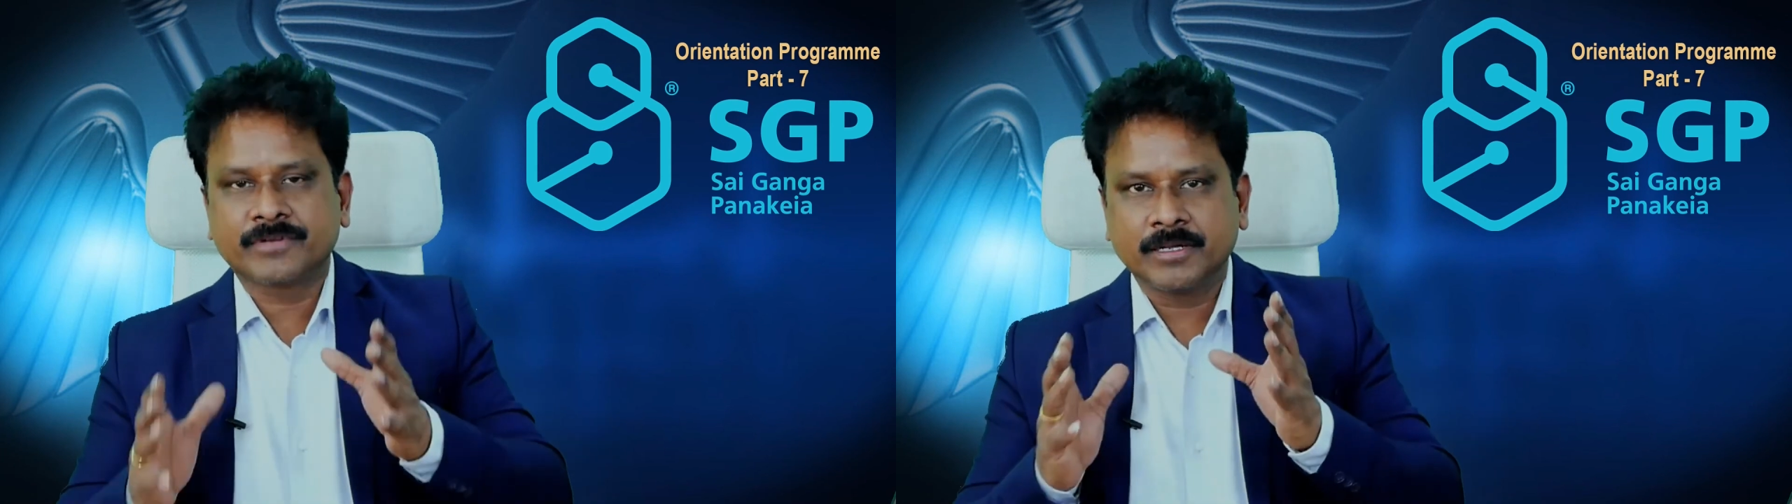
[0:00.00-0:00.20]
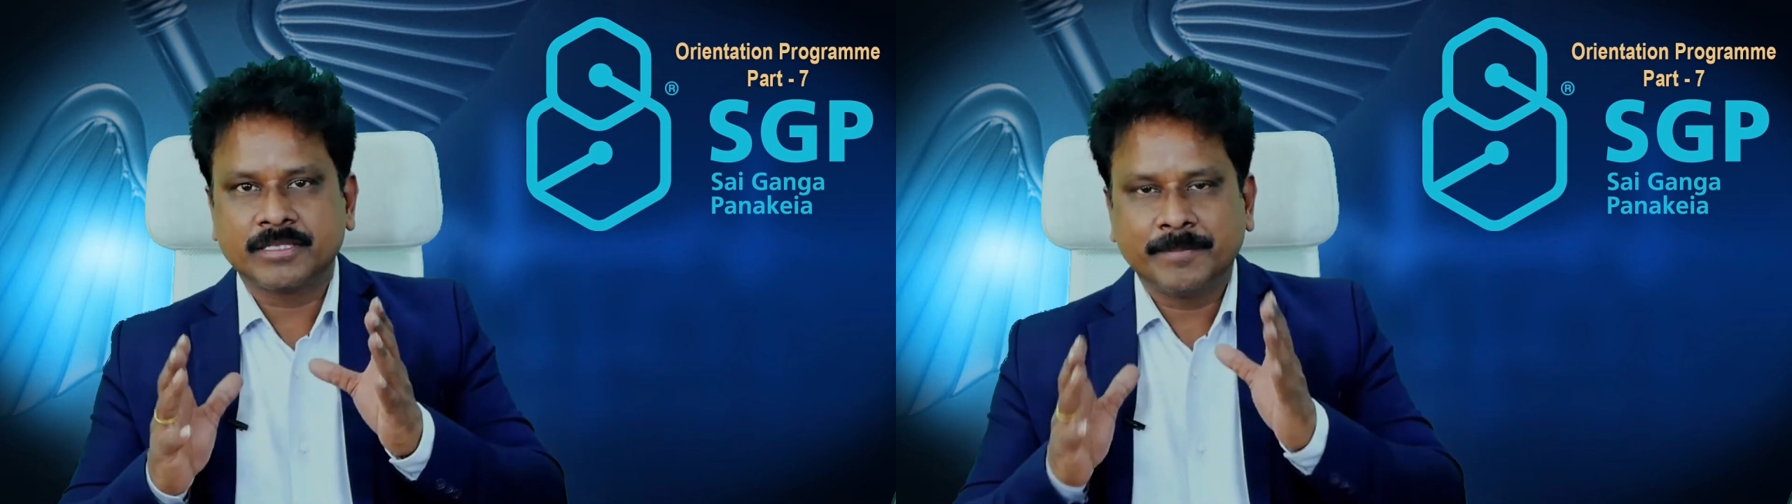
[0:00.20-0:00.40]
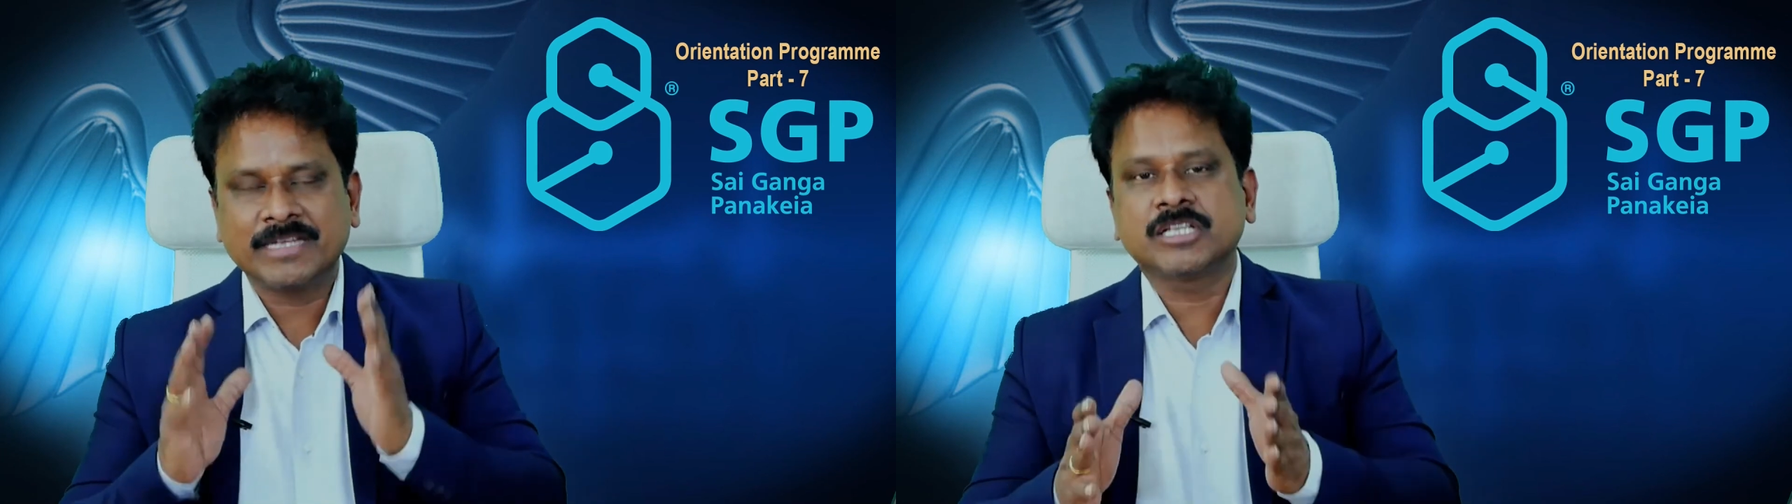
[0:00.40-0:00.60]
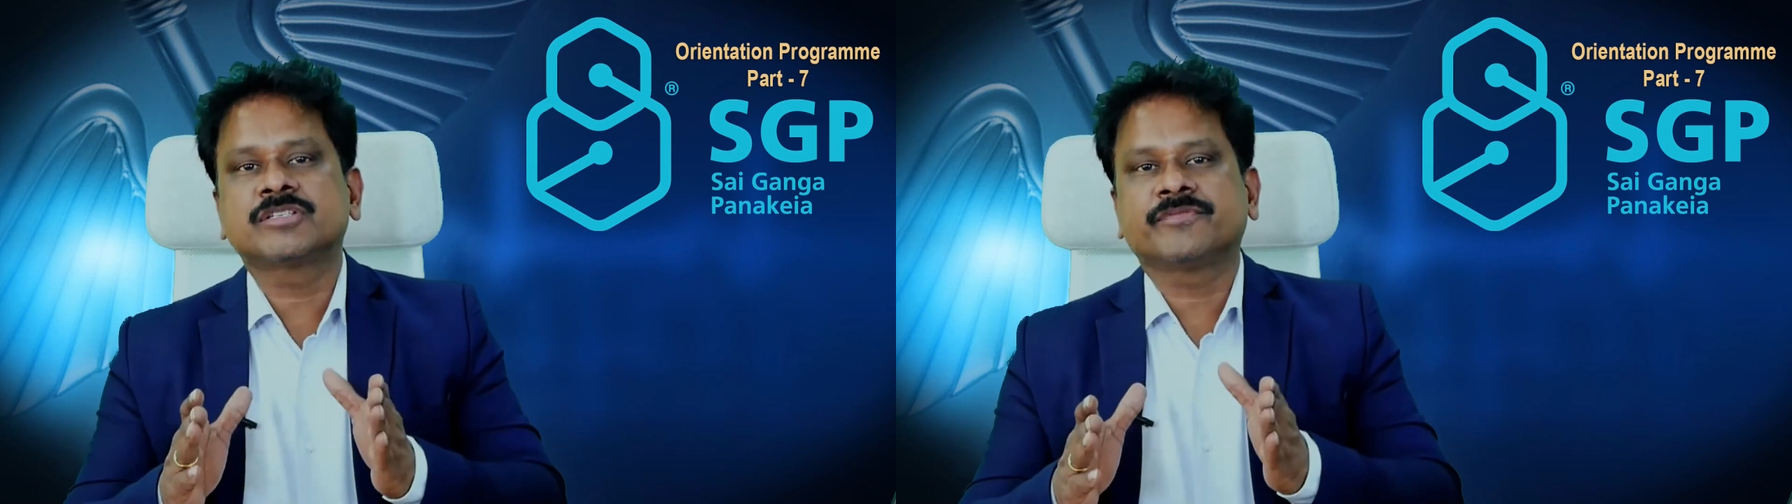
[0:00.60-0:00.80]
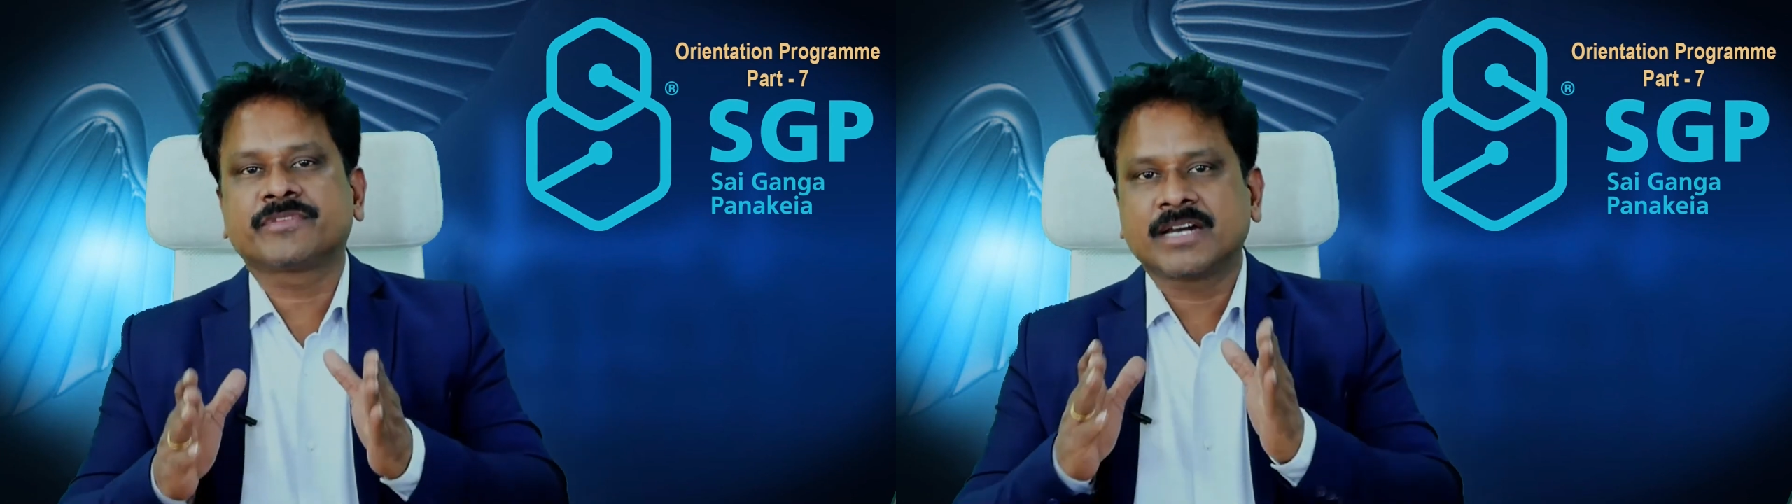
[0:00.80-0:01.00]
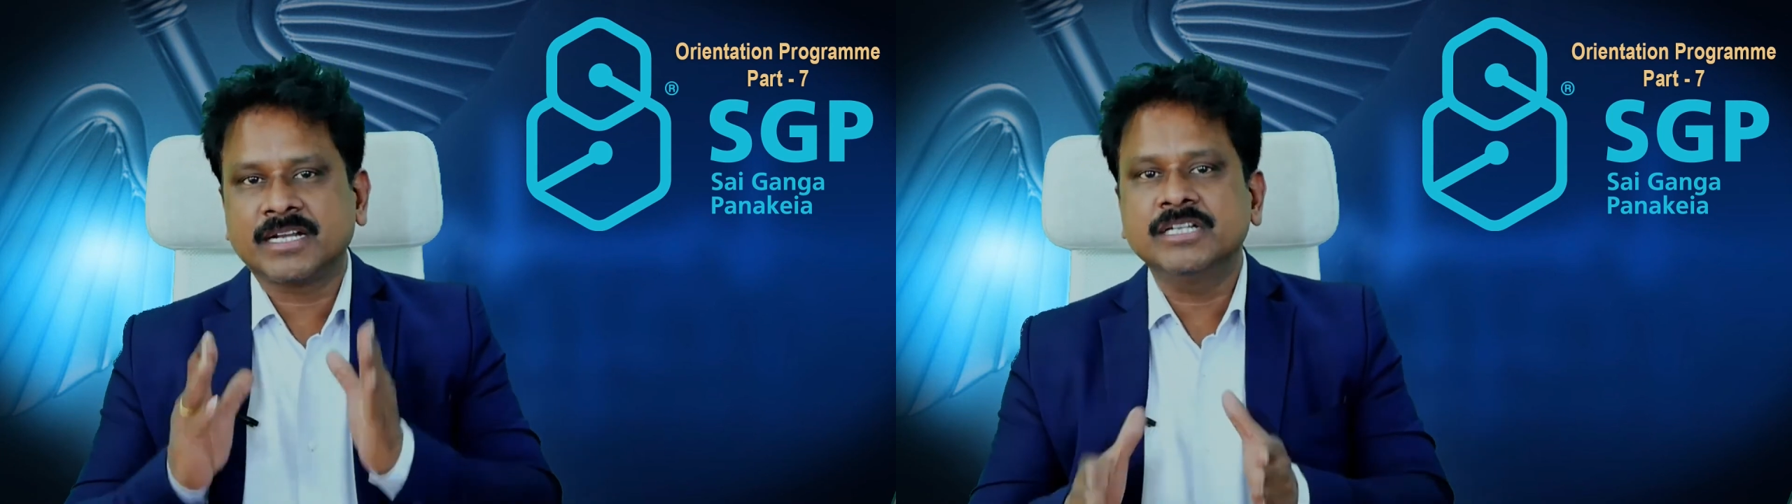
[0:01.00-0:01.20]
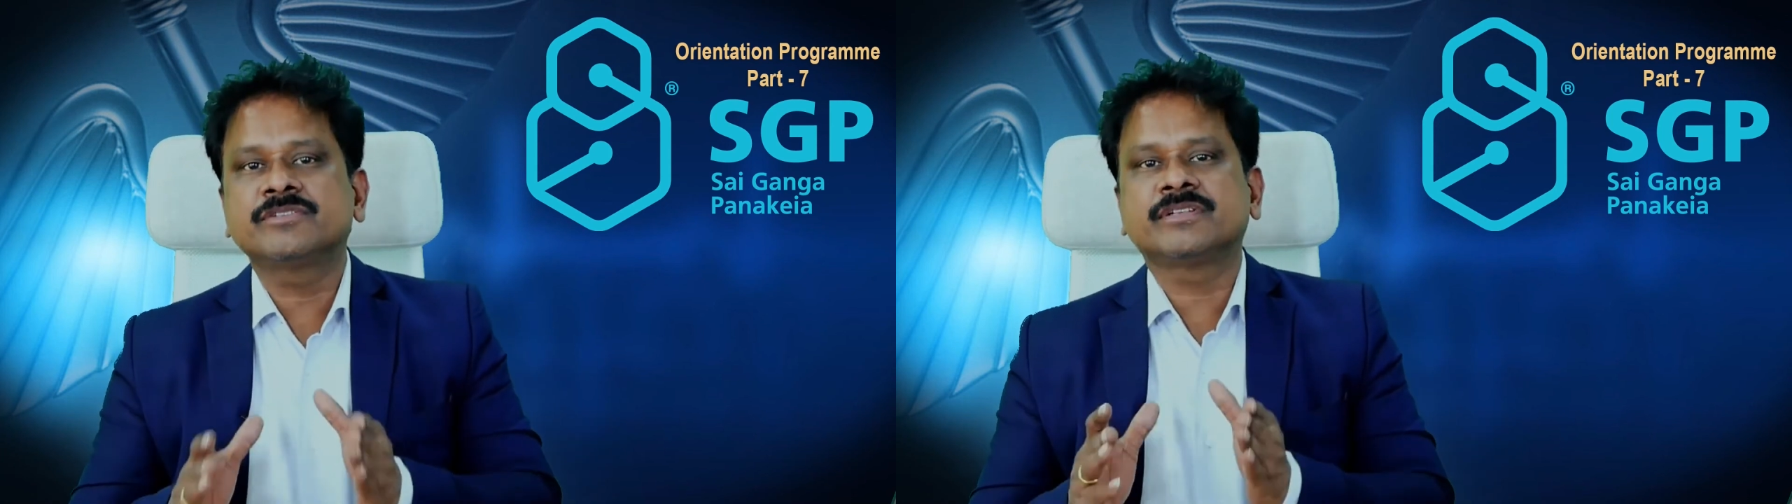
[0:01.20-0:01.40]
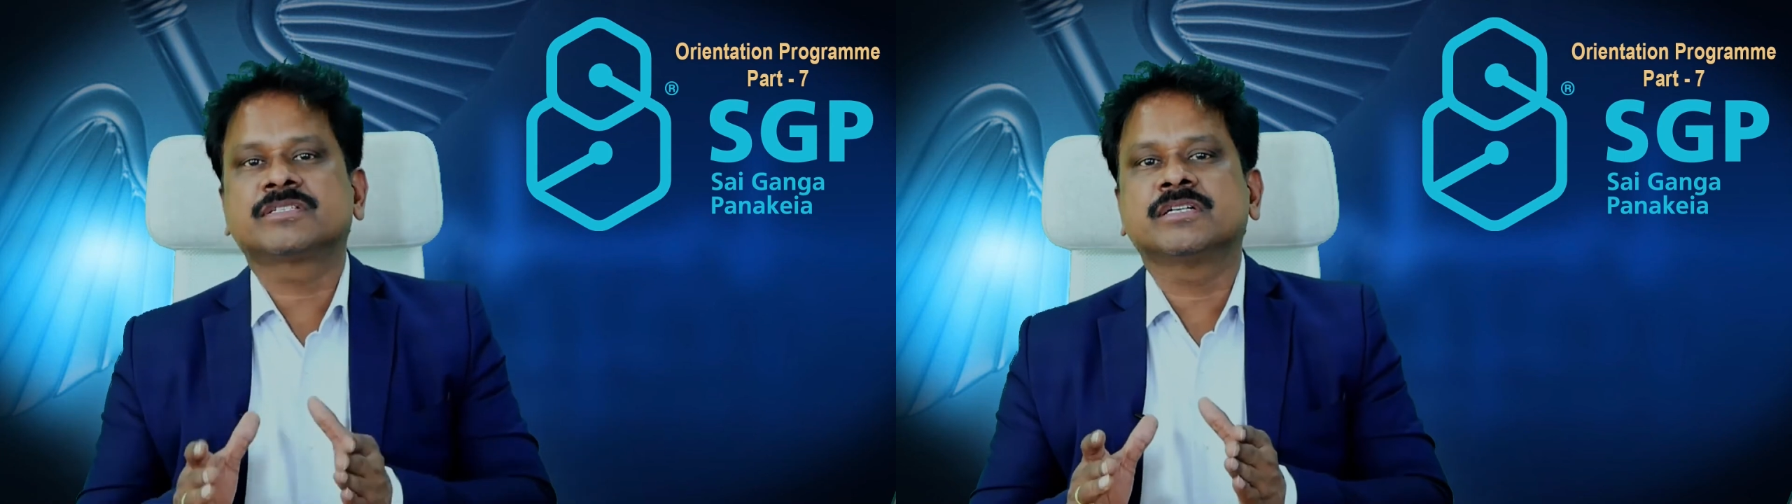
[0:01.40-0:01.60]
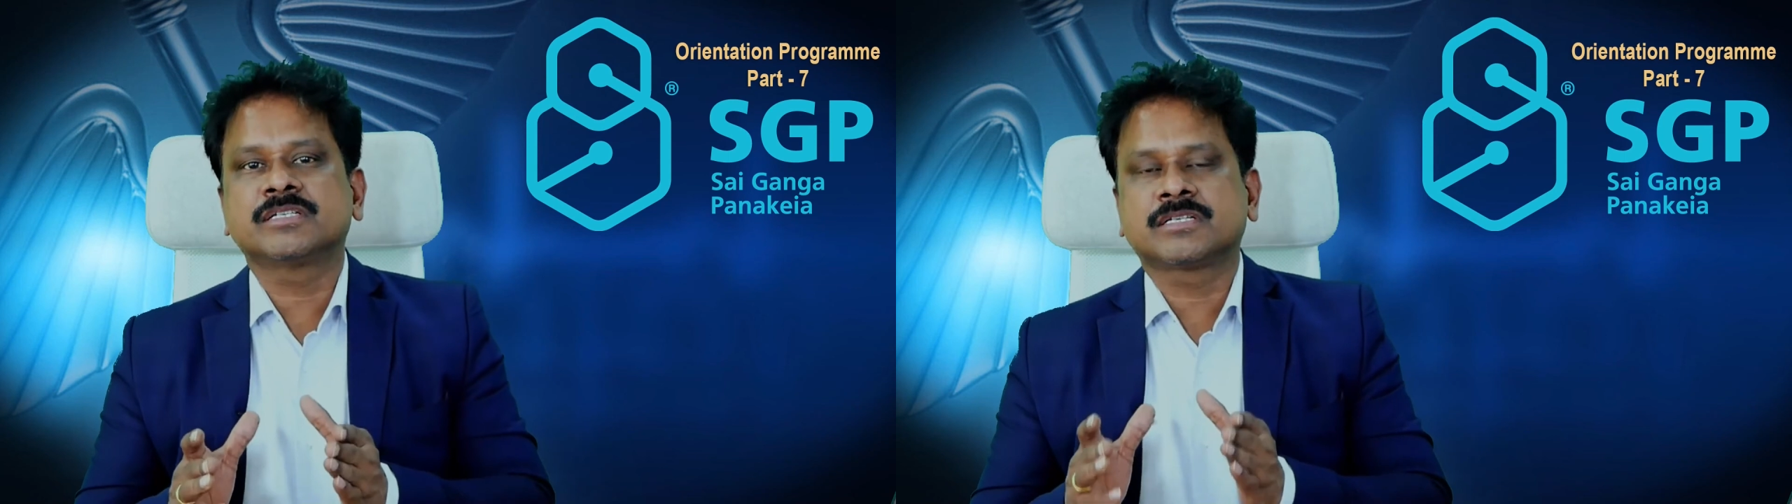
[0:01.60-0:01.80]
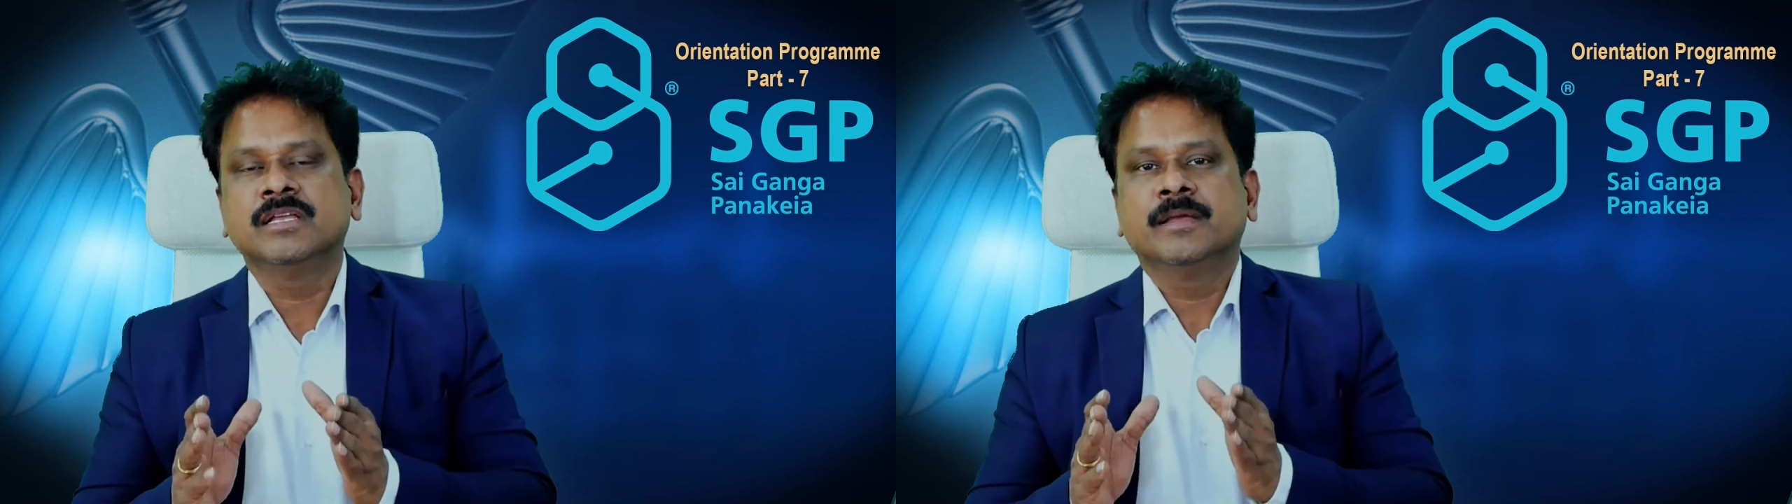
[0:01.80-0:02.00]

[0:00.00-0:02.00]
the methods of current research